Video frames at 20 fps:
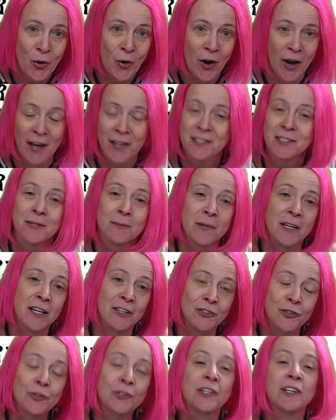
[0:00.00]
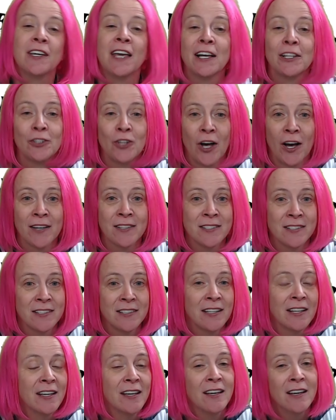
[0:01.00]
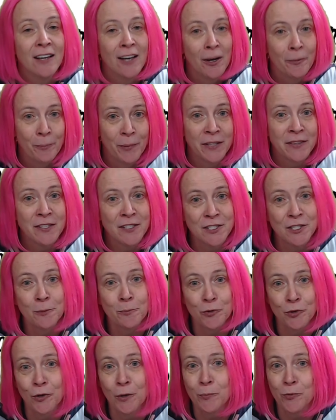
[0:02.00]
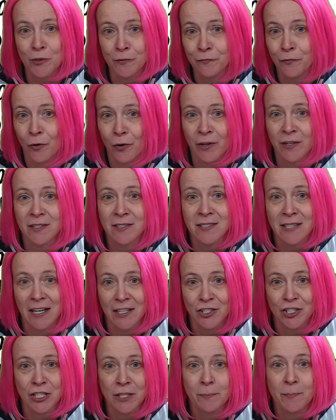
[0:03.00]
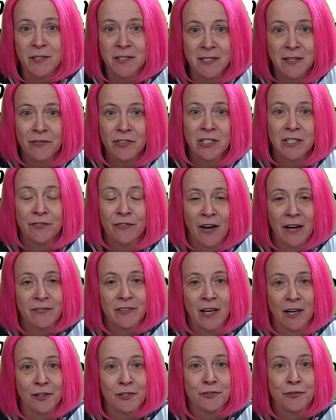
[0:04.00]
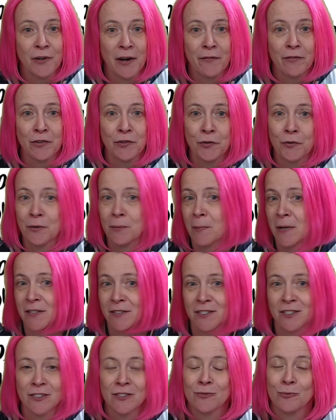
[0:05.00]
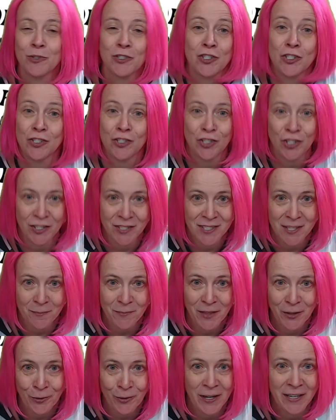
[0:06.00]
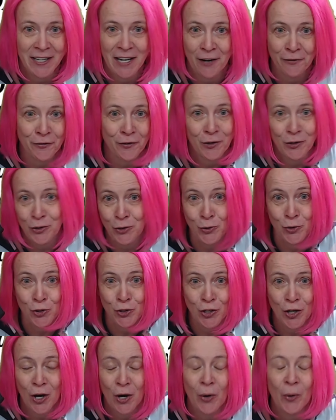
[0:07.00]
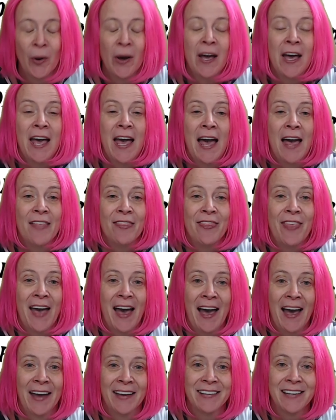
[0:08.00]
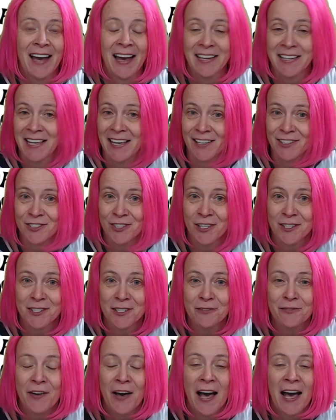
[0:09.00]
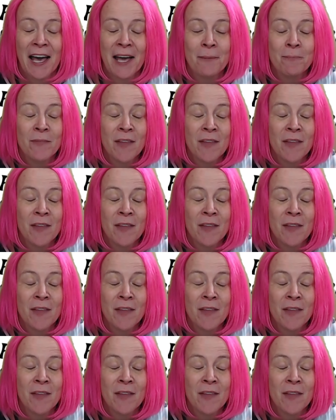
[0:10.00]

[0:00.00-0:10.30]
awesome and you could get lost in it, but the subscription for it is not cheap. It's $75 for every 3 months, which is just something right now for a news show that I can't justify.